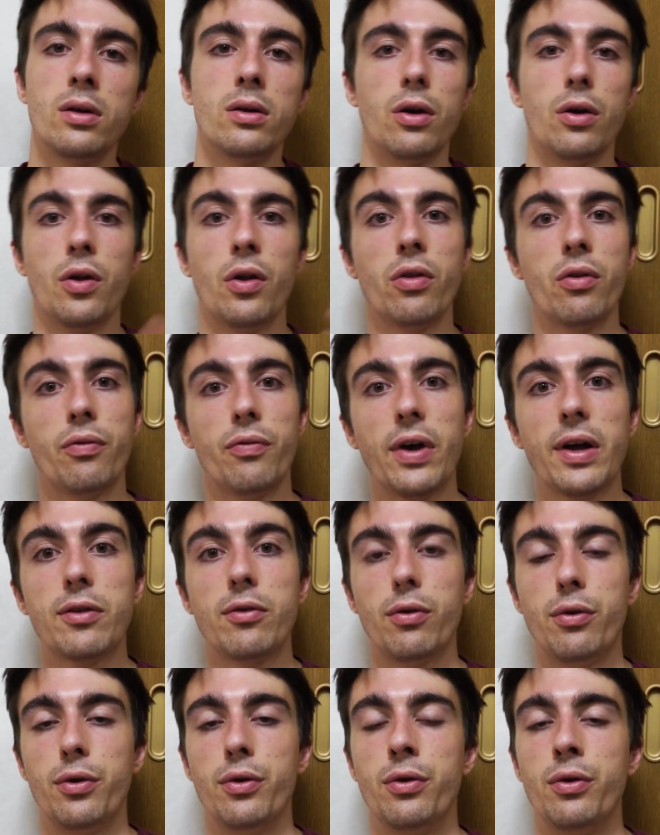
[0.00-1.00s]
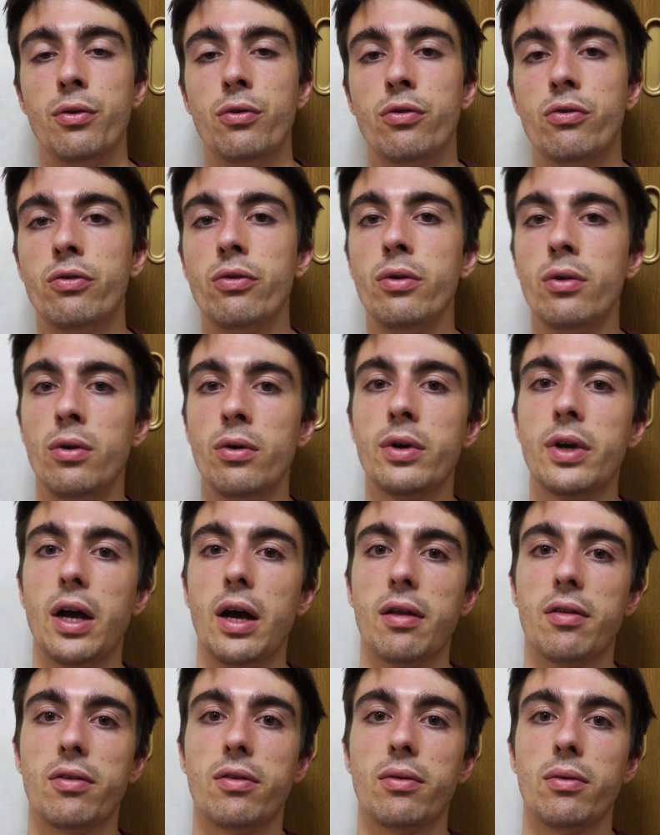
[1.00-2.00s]
Another factor you should look
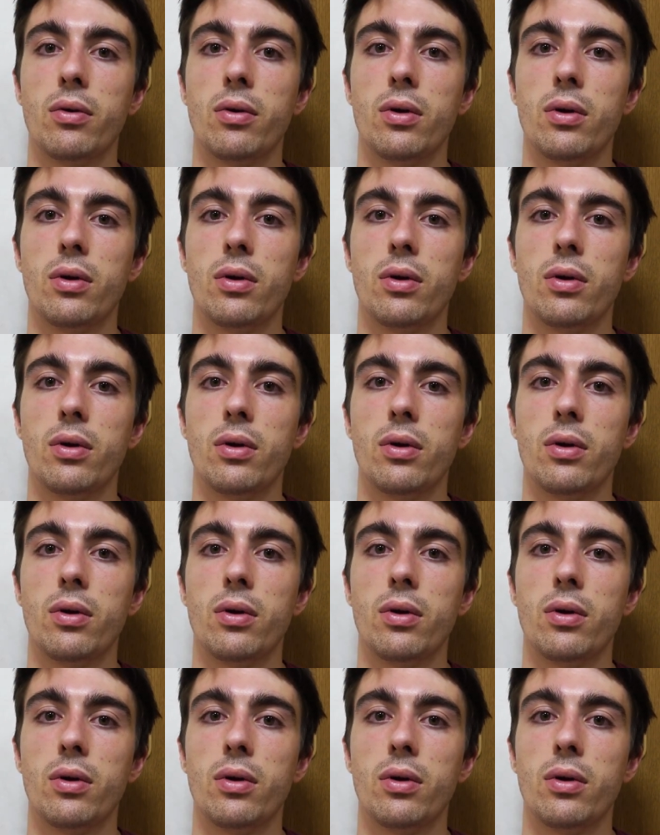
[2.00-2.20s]
at